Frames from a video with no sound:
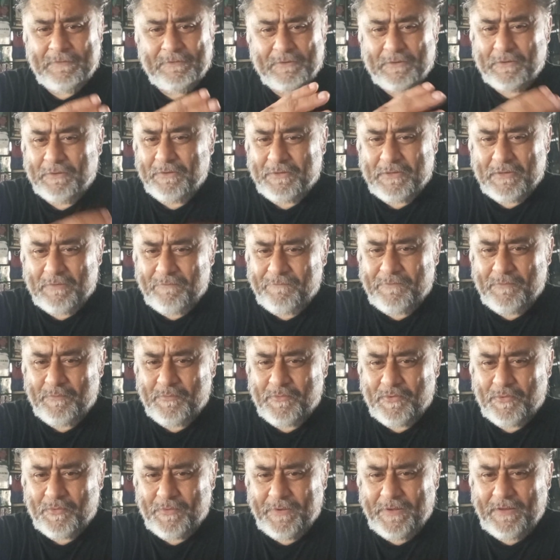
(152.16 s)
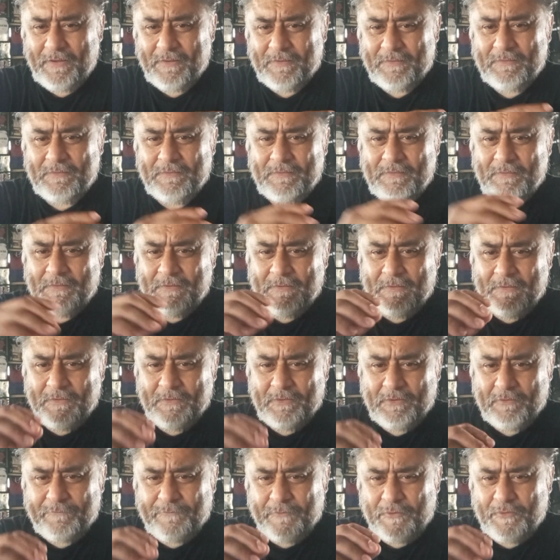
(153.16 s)
doesn't come from Korea.
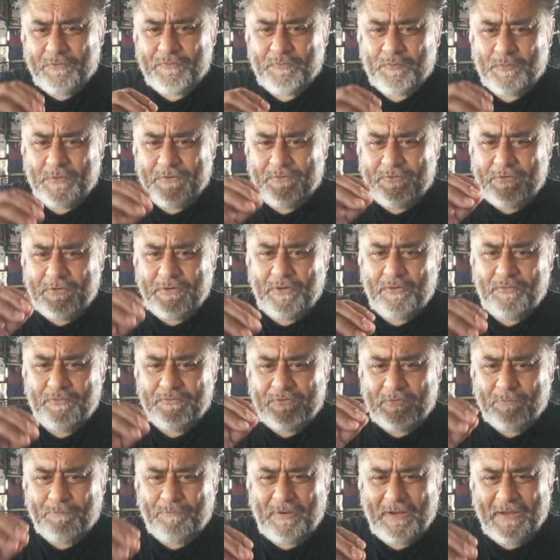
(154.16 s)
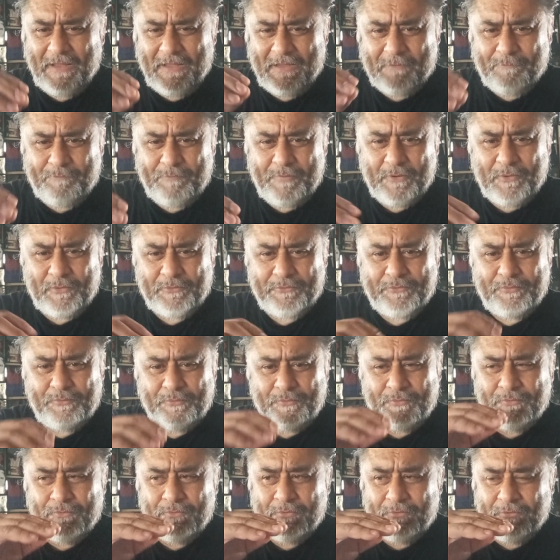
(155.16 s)
The first ones that used the black belt to
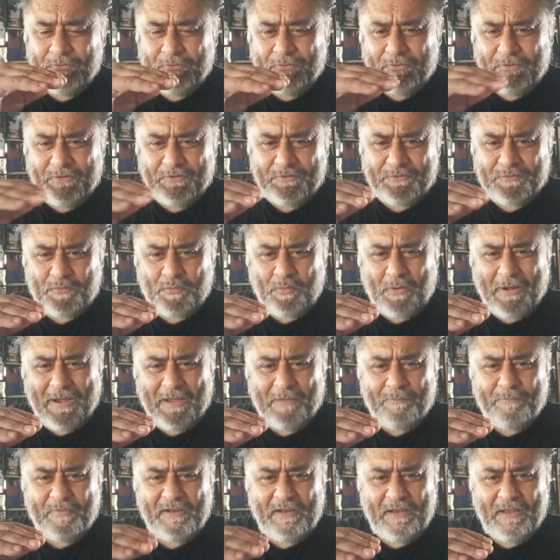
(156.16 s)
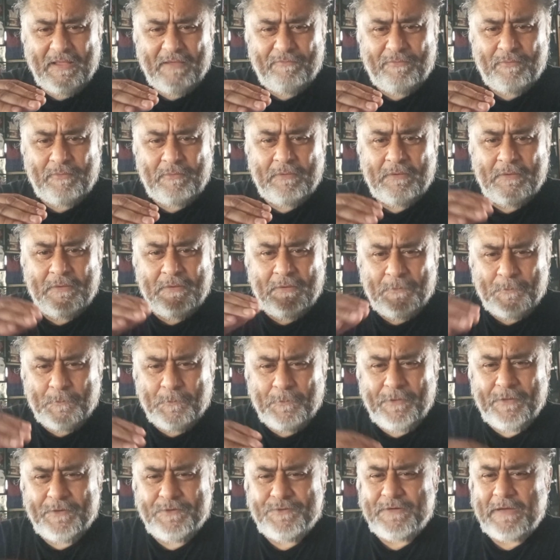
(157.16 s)
describe a level
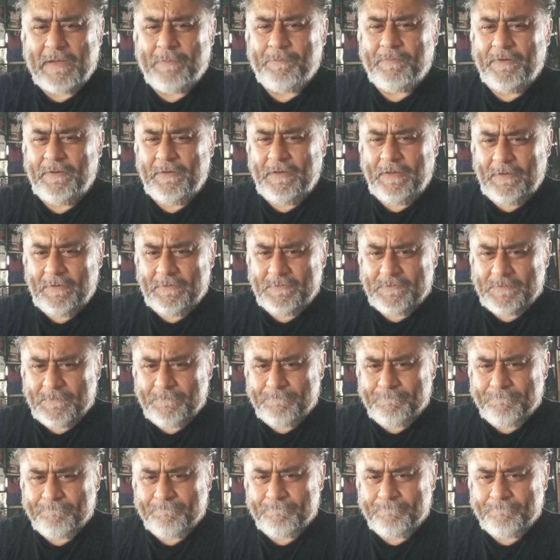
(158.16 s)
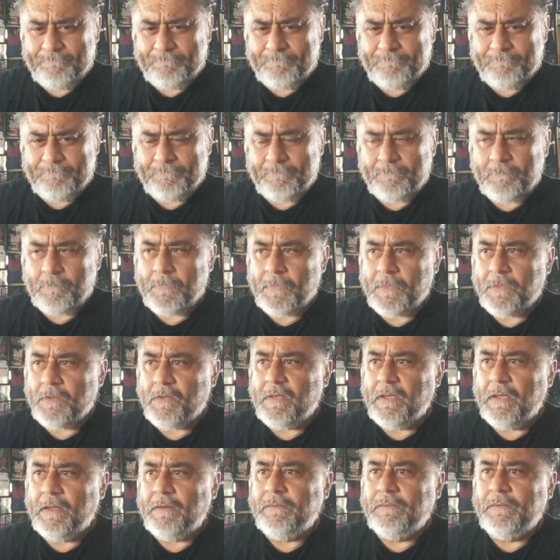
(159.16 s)
were the Japanese.
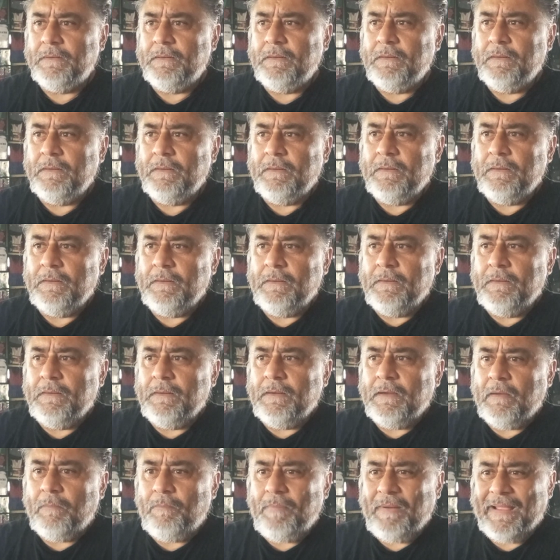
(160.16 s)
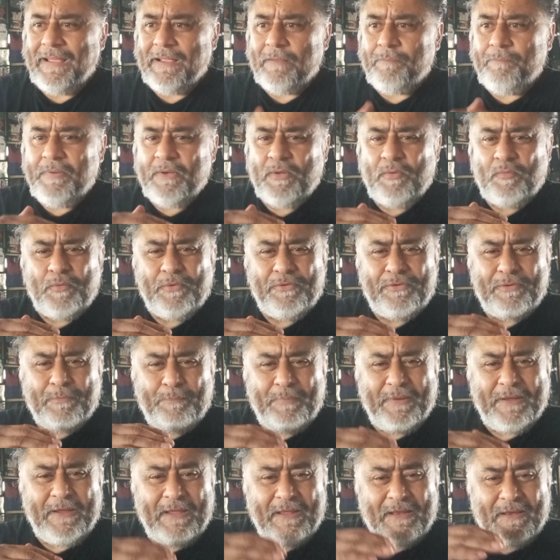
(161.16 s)
Okay? A black belt was a
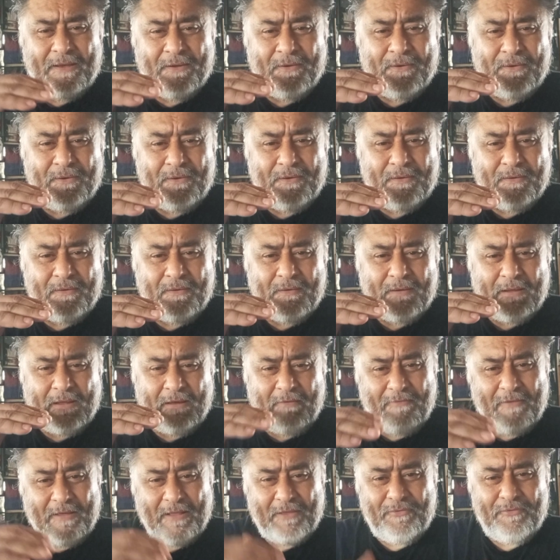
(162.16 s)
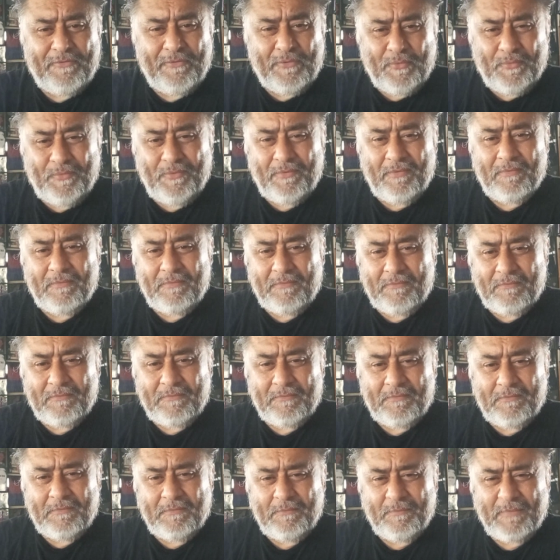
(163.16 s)
beginner advanced student.
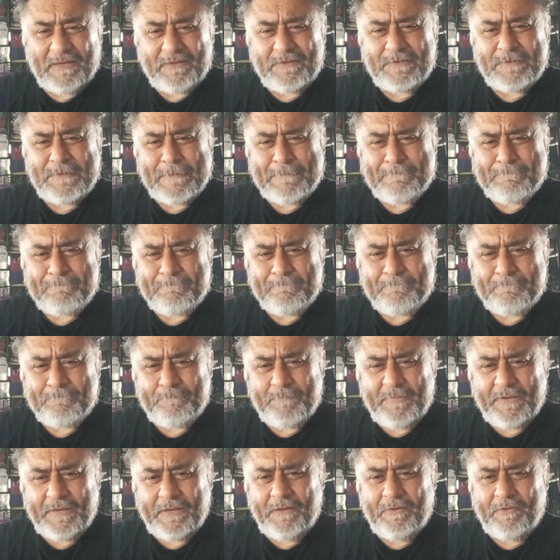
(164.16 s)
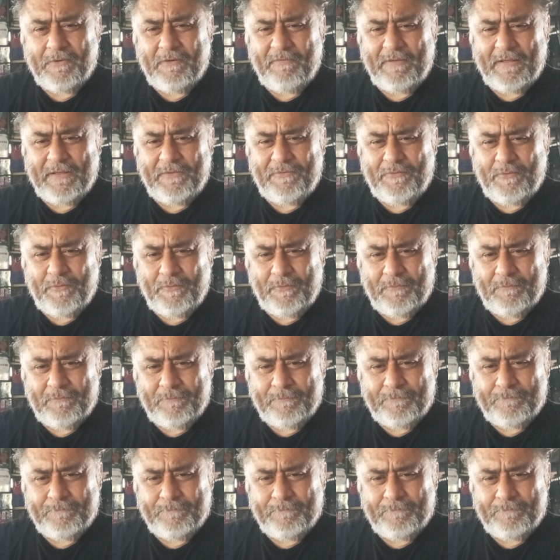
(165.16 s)
Imagine that. Beginner advanced student.